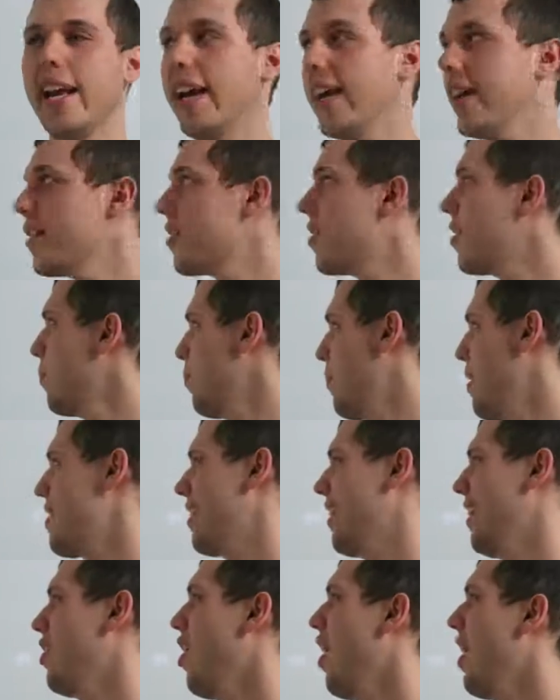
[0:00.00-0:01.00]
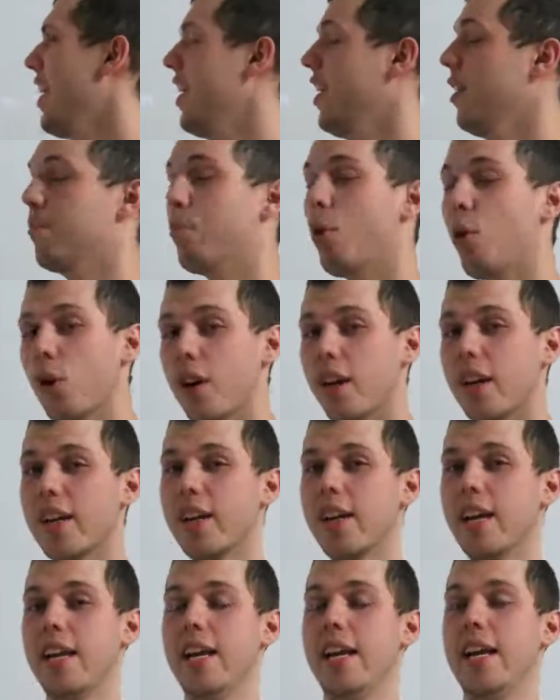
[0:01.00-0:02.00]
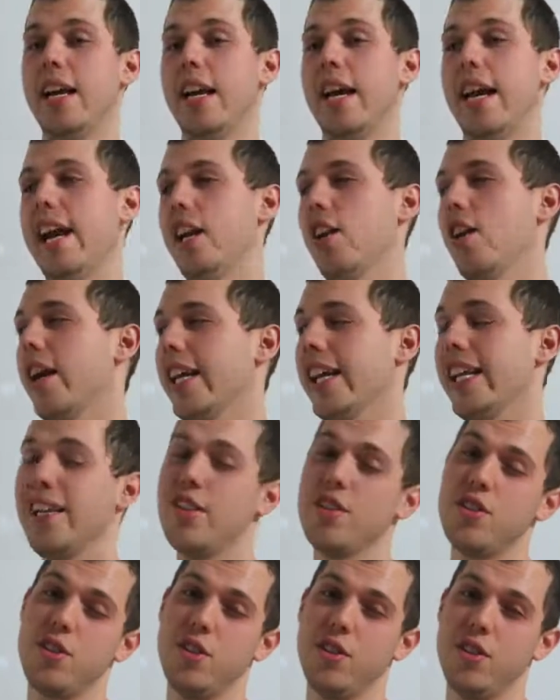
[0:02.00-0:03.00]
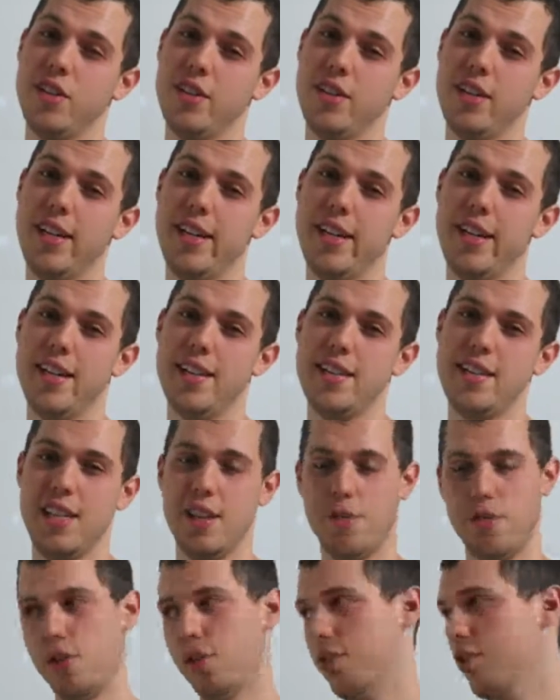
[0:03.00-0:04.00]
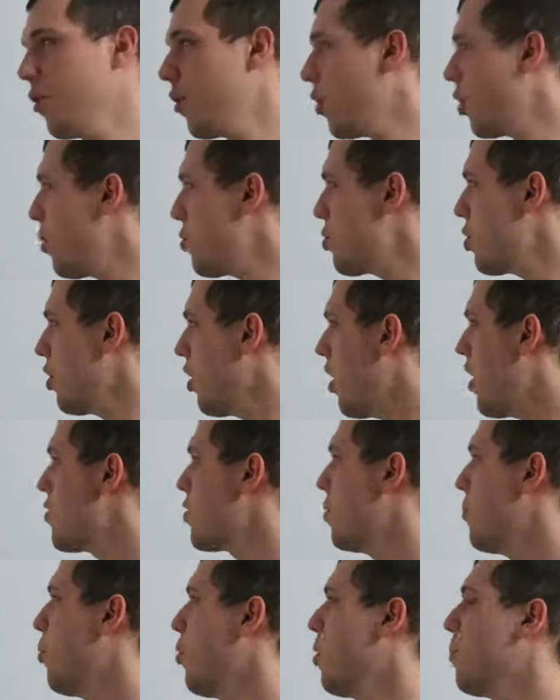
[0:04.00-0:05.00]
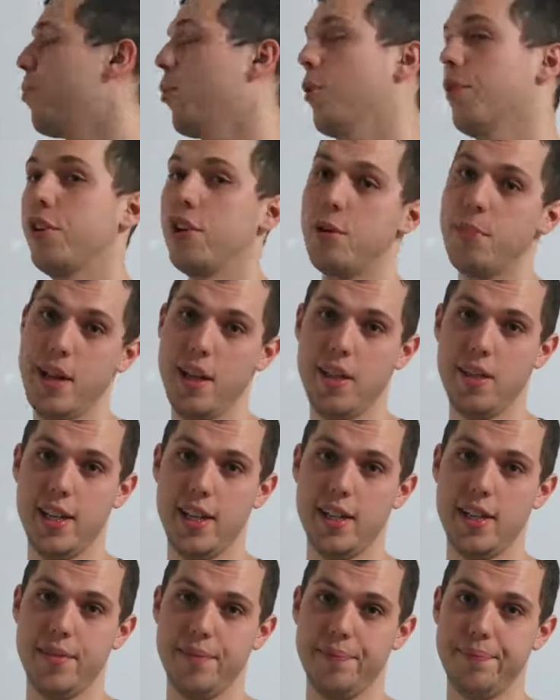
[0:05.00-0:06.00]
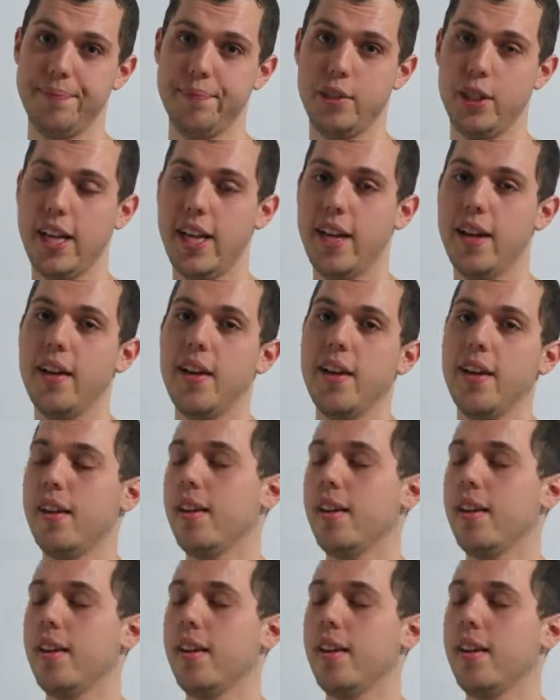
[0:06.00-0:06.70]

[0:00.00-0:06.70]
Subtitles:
as basically not eating pork and not eating certain seafood. So the kosher laws are more important than you may think. Okay?